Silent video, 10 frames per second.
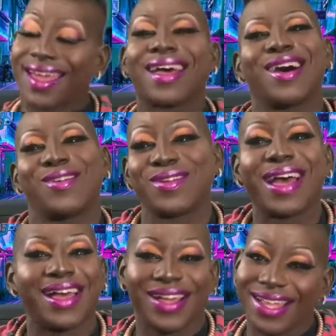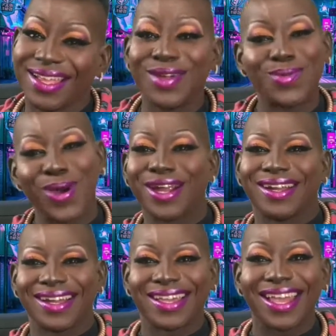okay,
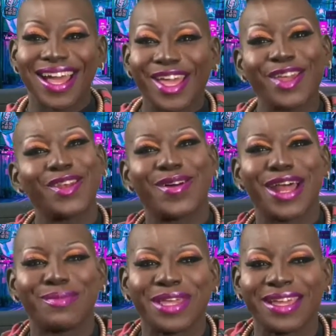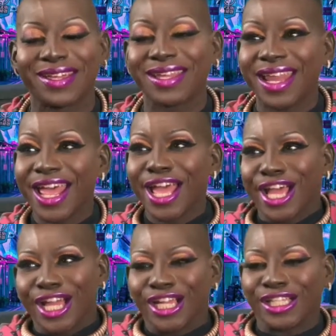work. Like, you know what I mean?
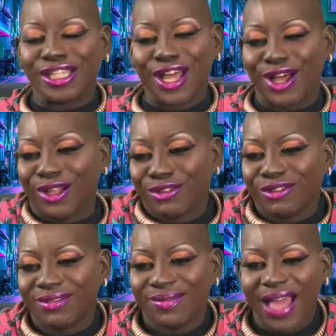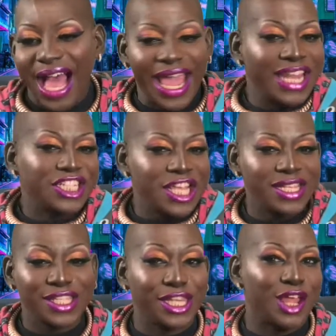So, I got a chance
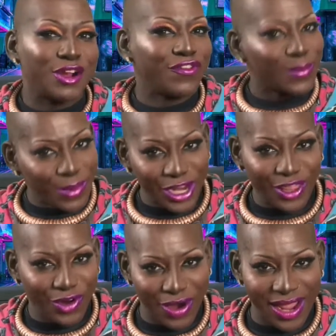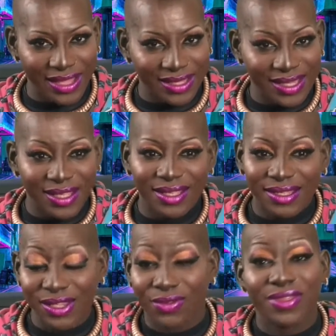to learn from one of the greats.
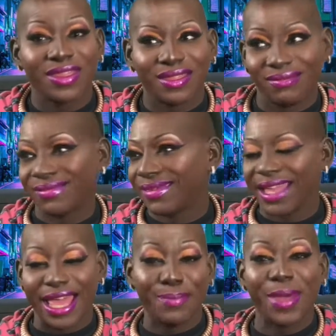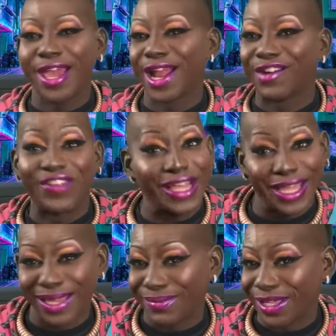So, it paid off
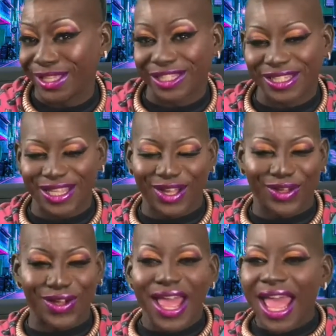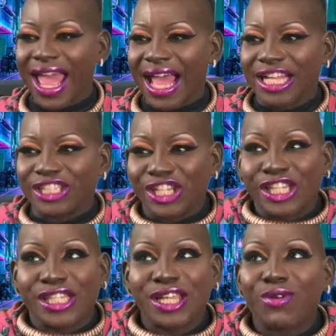again, bitch. So,
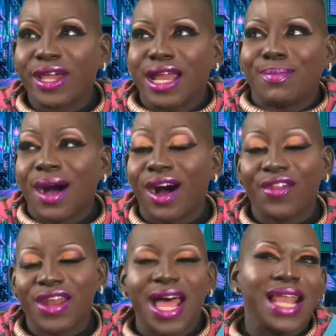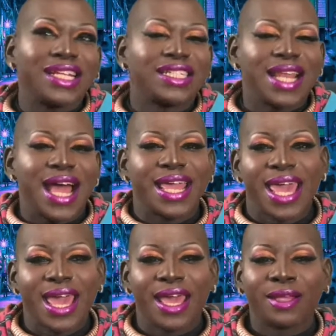just soaking up all the knowledge that I
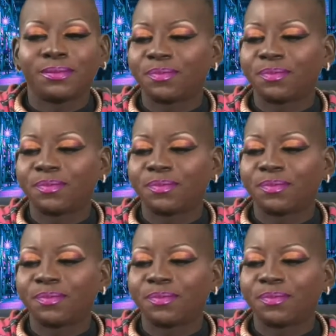can,